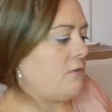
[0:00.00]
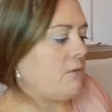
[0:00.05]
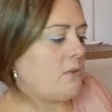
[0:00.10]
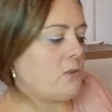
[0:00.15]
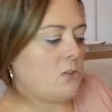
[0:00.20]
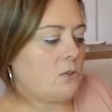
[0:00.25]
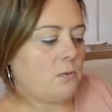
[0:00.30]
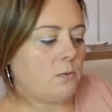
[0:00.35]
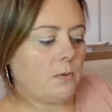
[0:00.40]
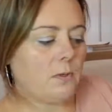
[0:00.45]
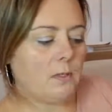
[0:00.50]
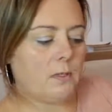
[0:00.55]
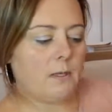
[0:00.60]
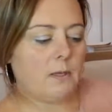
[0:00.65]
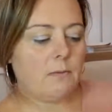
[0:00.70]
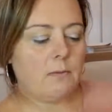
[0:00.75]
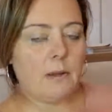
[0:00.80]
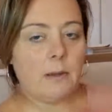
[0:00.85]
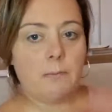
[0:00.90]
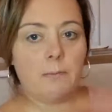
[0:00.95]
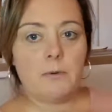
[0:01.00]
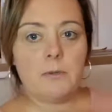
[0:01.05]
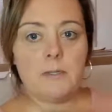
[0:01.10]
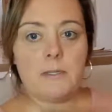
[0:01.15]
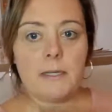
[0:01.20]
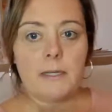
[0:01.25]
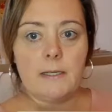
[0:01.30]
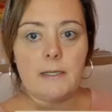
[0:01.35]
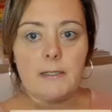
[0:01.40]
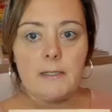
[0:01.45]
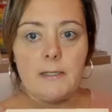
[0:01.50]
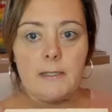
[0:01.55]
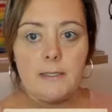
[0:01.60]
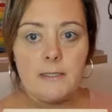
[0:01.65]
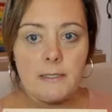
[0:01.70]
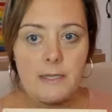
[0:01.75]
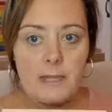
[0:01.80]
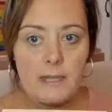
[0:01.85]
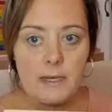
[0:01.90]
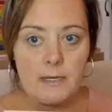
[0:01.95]
visually represent the
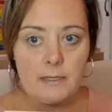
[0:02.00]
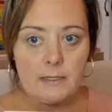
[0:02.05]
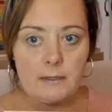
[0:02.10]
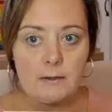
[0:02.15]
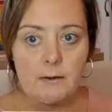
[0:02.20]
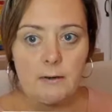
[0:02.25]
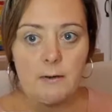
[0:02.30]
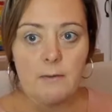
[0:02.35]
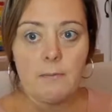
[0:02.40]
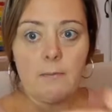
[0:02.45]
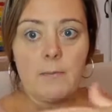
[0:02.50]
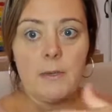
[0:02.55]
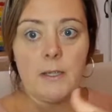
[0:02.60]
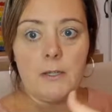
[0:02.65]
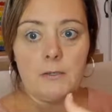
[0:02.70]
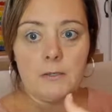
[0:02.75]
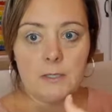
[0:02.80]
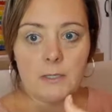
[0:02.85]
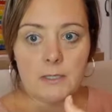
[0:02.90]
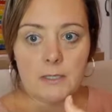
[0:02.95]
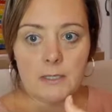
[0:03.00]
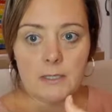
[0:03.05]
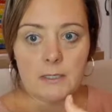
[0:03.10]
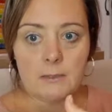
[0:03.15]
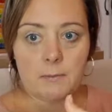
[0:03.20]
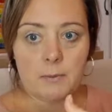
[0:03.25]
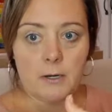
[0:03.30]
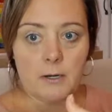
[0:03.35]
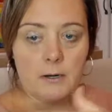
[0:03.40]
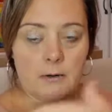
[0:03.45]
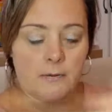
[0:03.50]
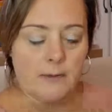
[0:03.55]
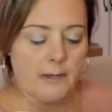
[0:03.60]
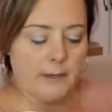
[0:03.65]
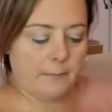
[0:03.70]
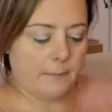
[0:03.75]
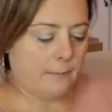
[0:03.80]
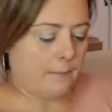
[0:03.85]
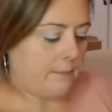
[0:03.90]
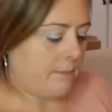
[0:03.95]
10 by using this part of it,